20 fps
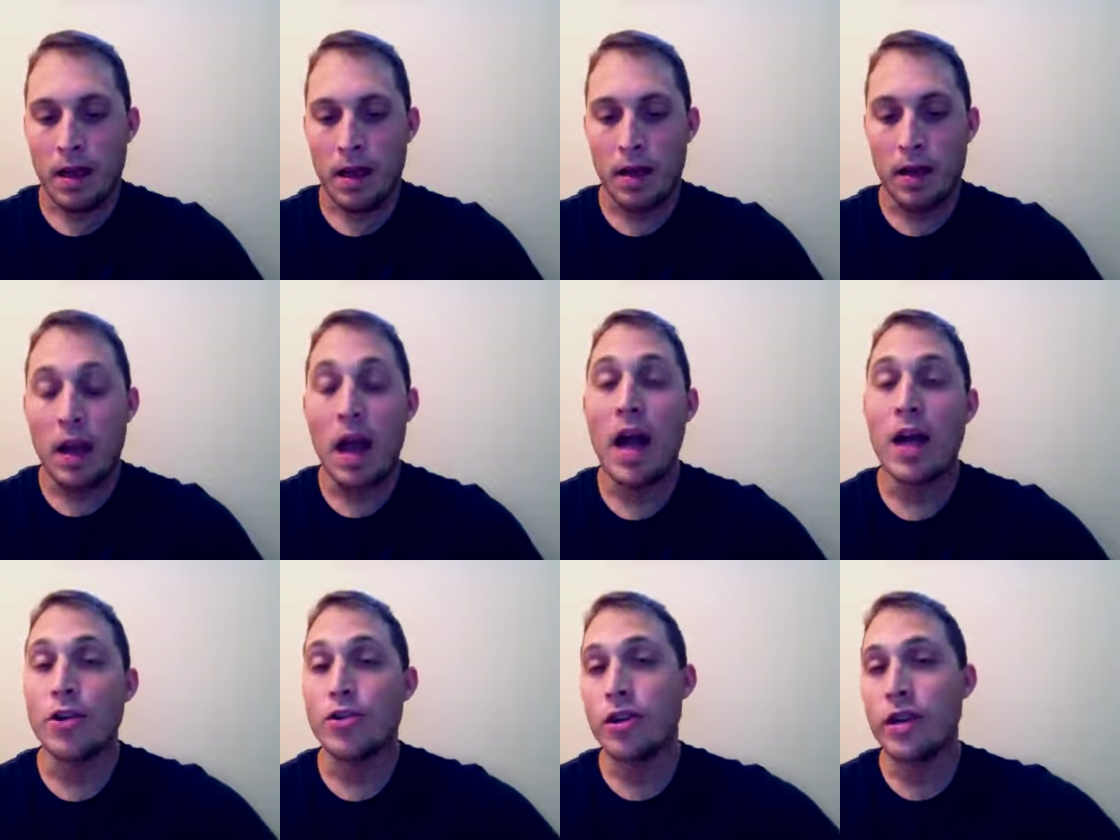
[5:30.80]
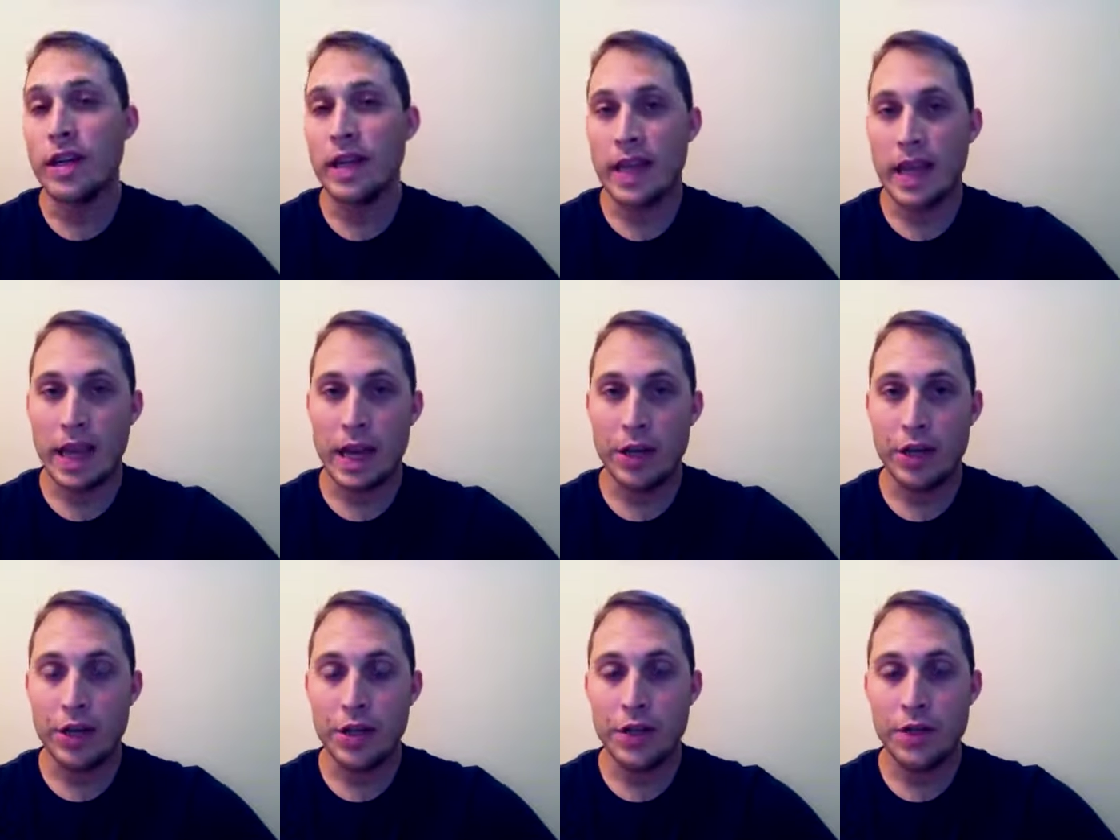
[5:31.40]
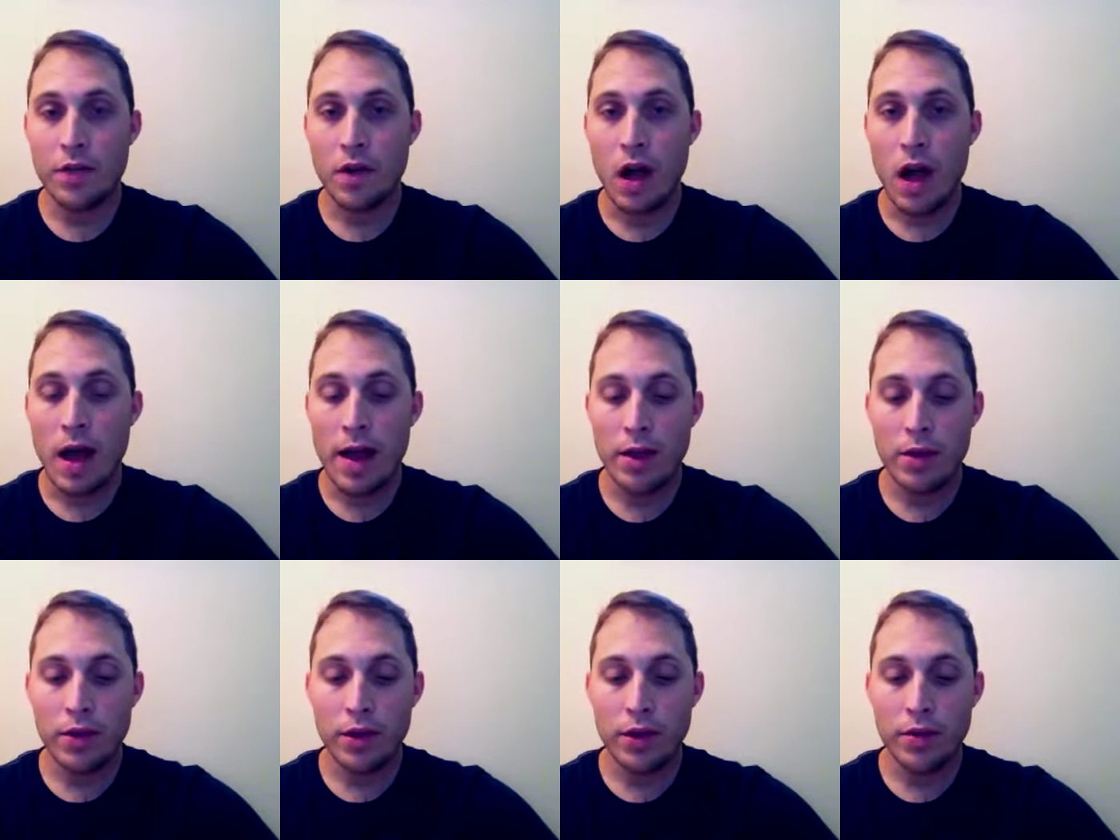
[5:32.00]
Contraindications for
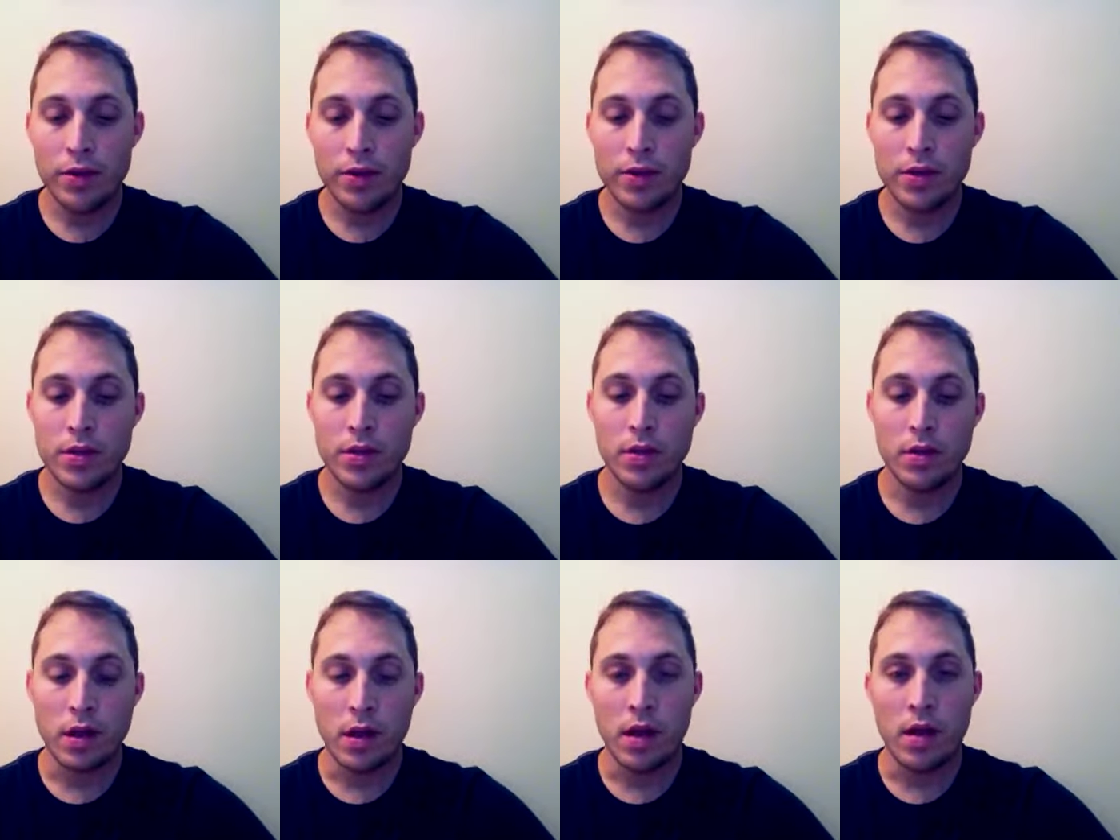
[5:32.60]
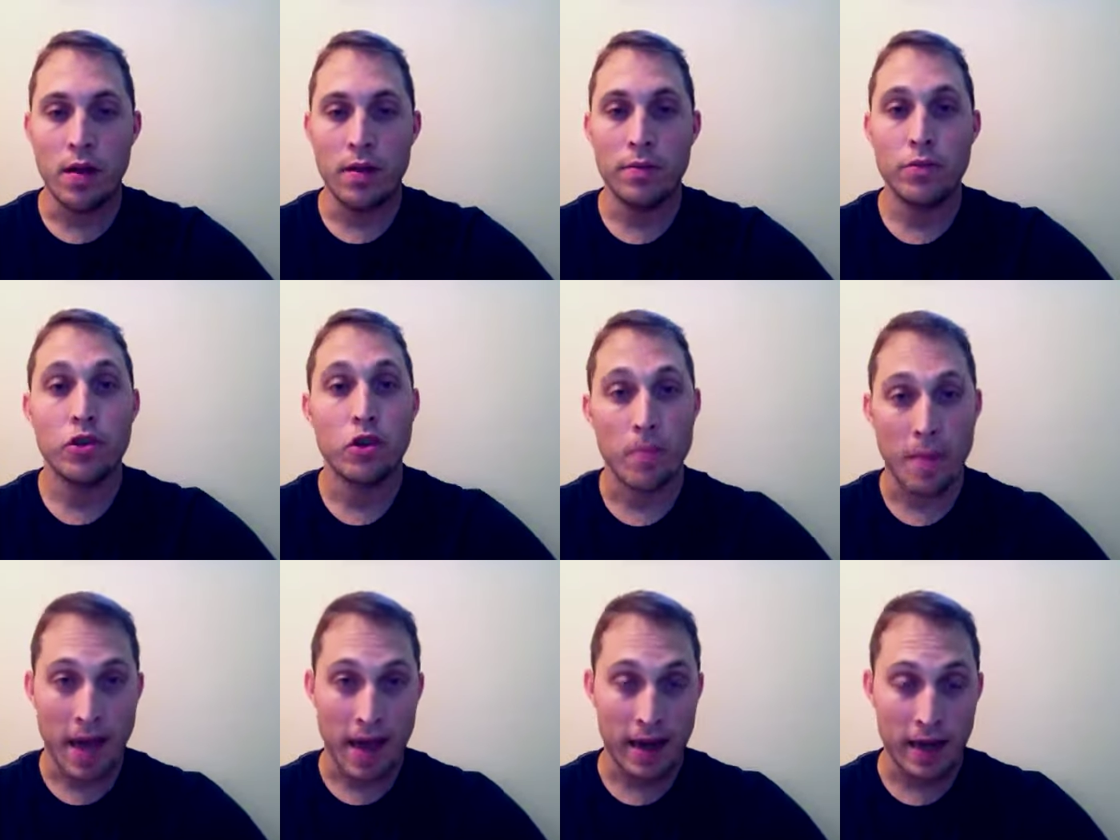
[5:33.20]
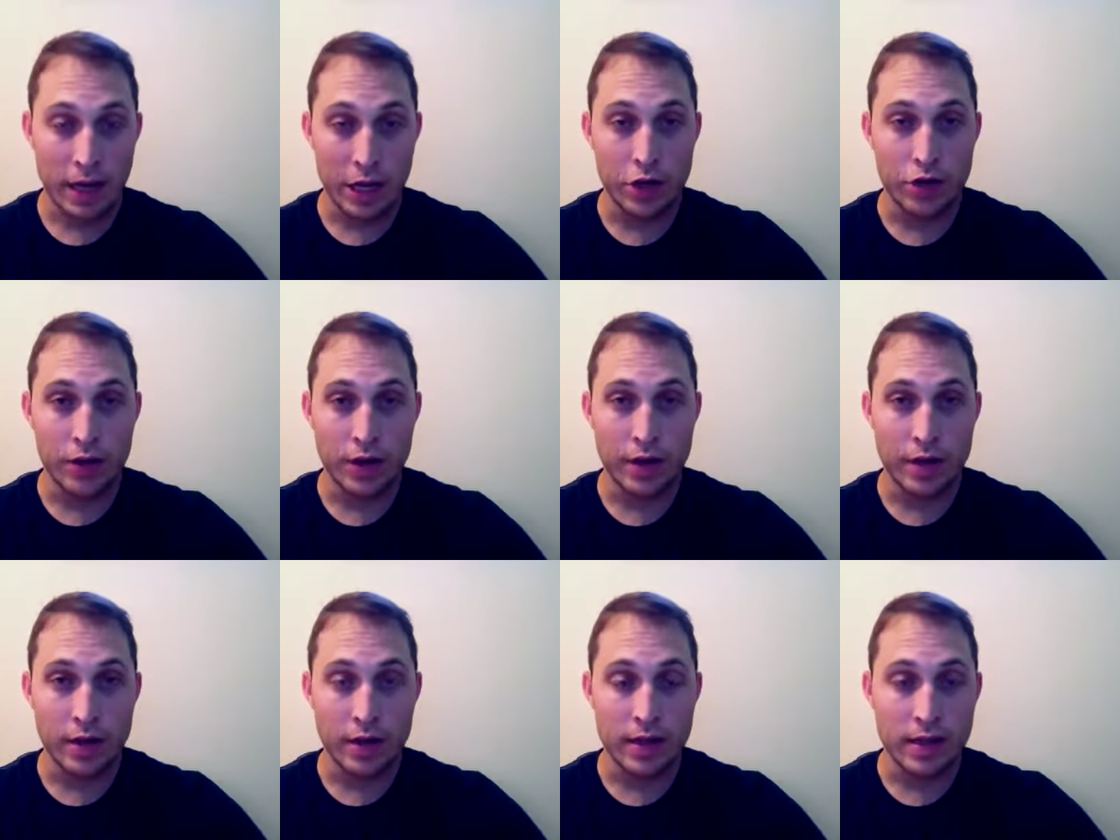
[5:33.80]
IO use: traumatic
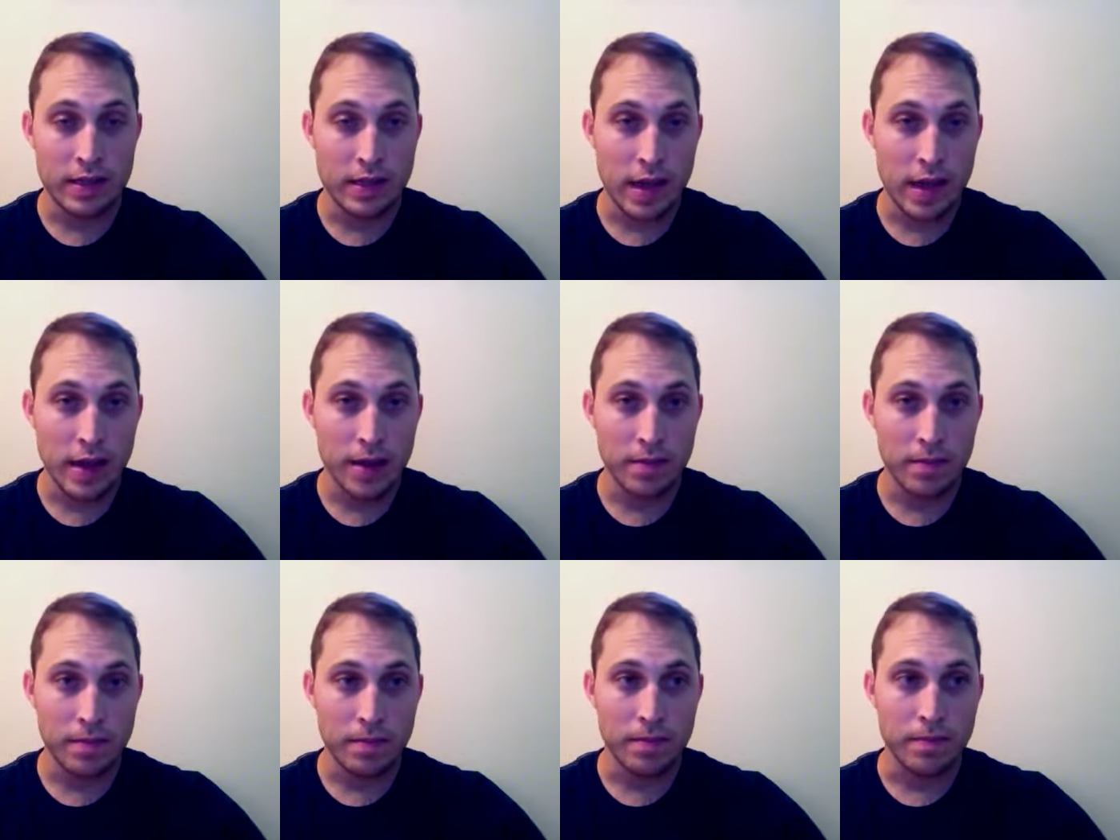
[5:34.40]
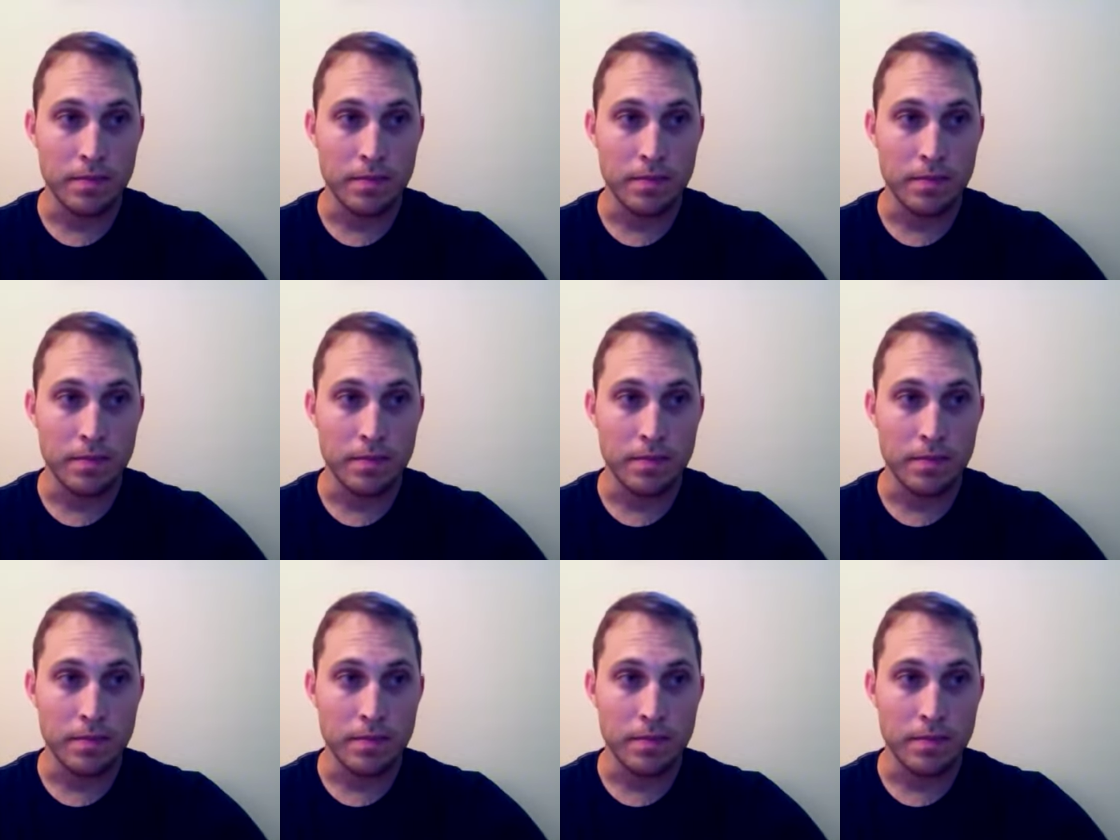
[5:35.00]
injury to the site.